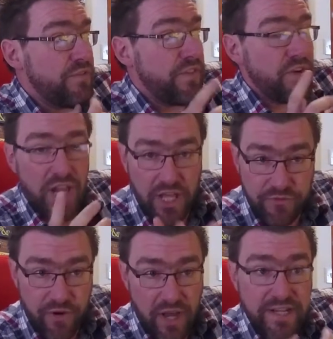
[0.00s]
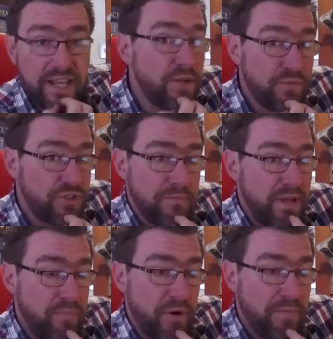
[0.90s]
Last Friday, which
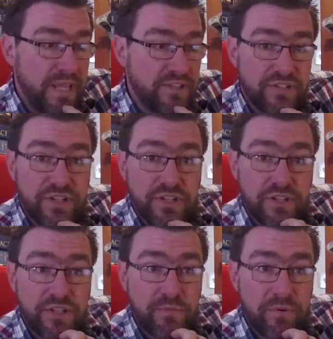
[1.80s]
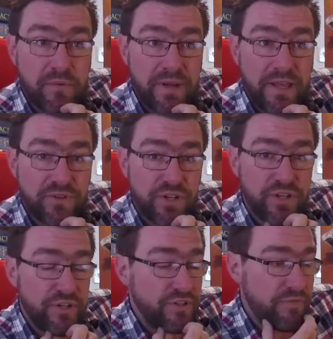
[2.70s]
you probably haven't
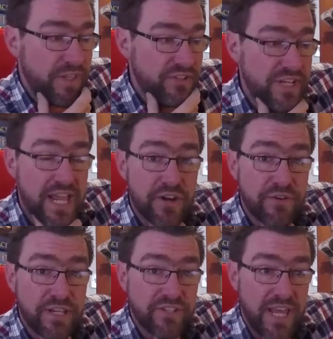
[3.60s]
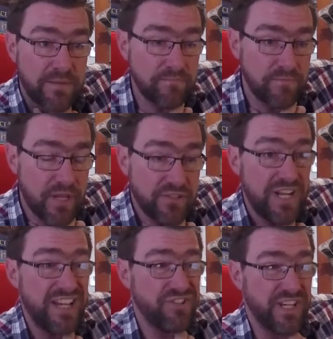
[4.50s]
heard of. That's an Ares game, a
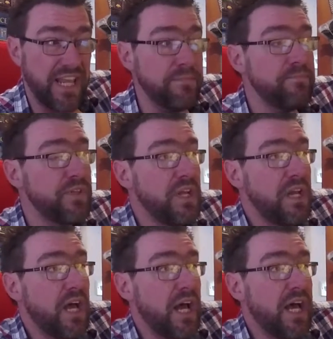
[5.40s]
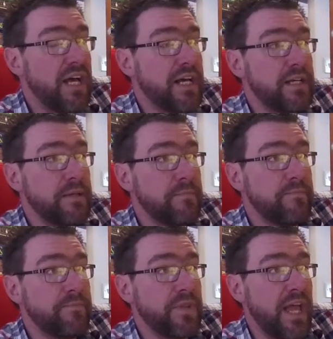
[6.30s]
slasher game,
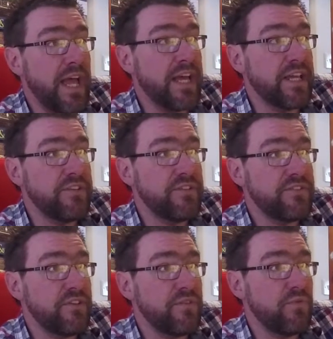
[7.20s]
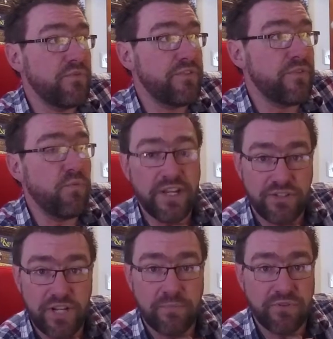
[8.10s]
and the
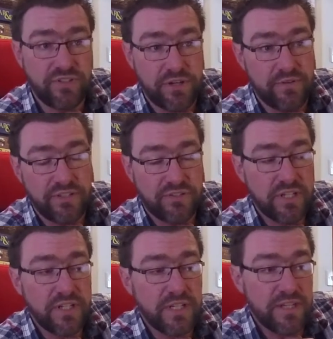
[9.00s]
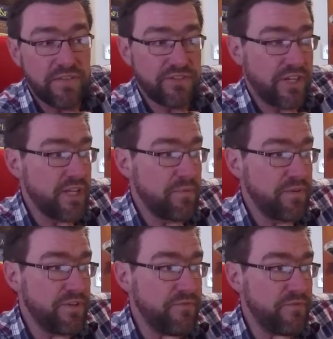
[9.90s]
Whitechapel series. There's a couple
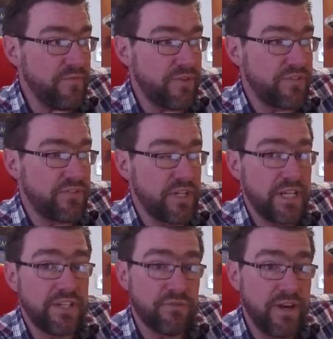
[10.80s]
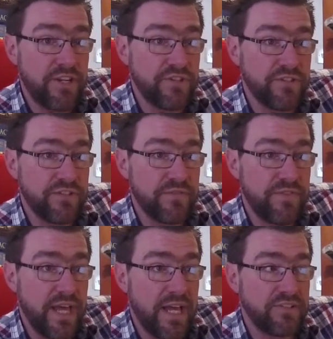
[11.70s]
of different iterations of
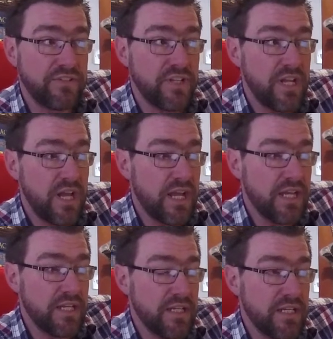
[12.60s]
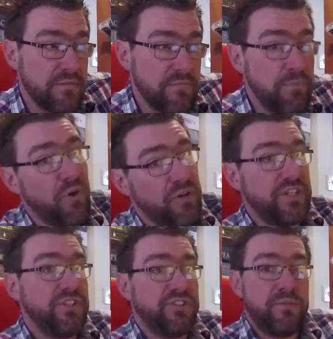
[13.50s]
that.
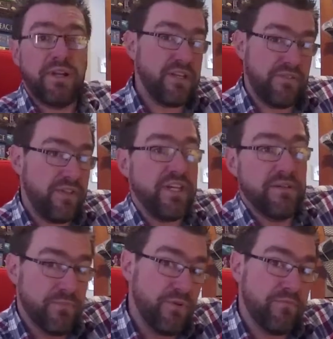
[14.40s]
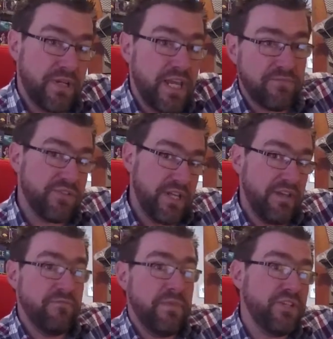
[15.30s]
Apologies to any other hidden movement games that I
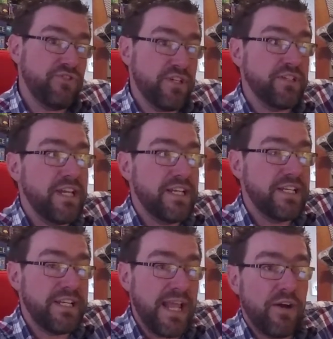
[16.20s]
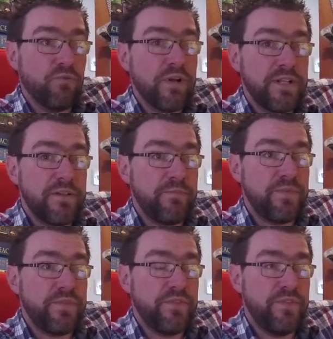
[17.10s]
haven't mentioned. Now,
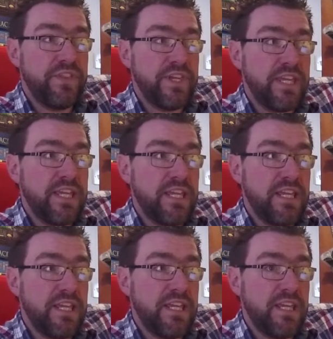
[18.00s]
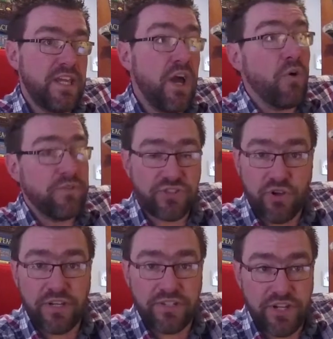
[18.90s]
and
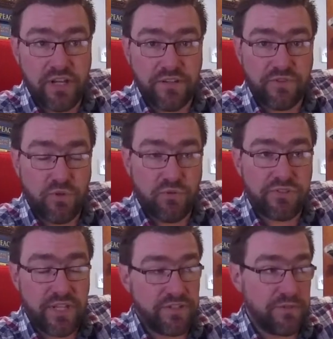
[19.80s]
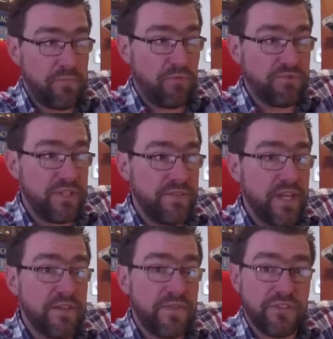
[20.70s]
Scotland Yard, of course, that just popped in
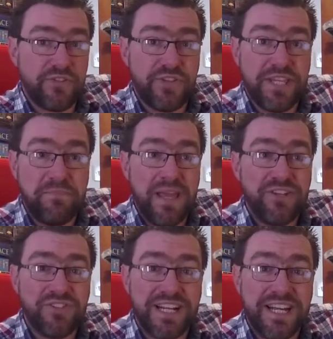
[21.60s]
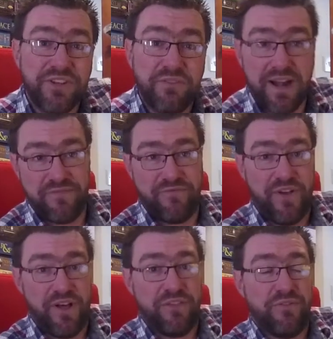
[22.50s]
there. That's basically the
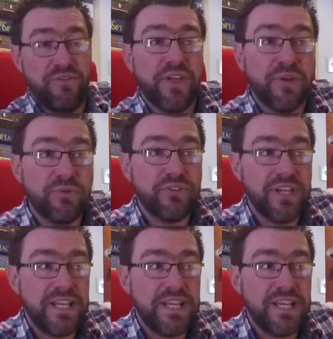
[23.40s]
grandfather of those.